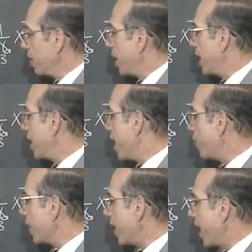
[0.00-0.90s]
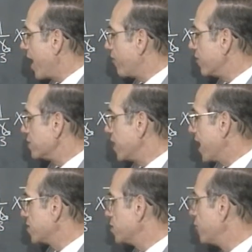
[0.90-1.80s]
And now what I have is
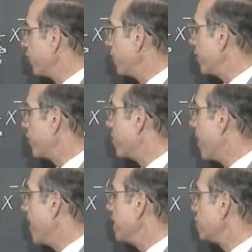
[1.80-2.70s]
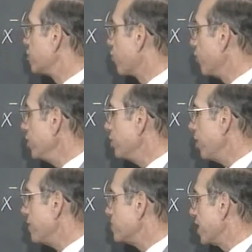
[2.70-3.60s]
x to the 5th minus 3
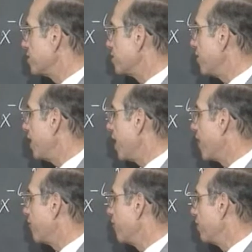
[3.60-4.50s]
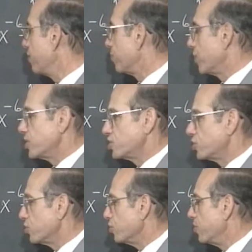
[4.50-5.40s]
times x to the 1/2 plus
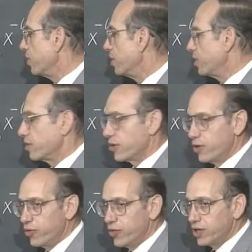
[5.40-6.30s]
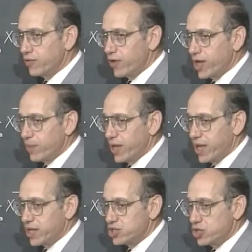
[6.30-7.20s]
2, the whole thing divided by
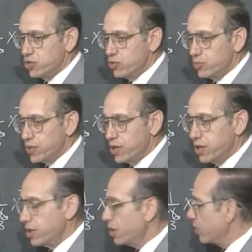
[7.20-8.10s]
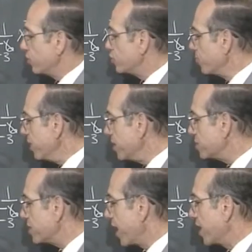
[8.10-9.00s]
x cubed, which
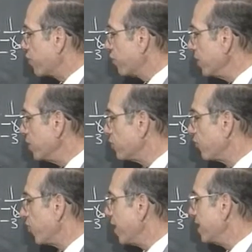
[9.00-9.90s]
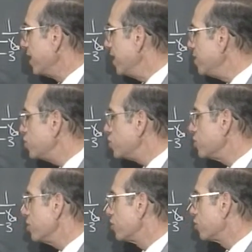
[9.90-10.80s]
means that I can really divide
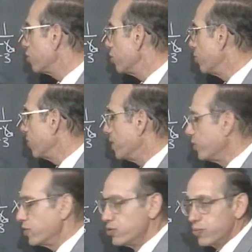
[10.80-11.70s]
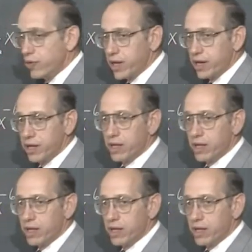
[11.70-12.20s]
each term in the numerator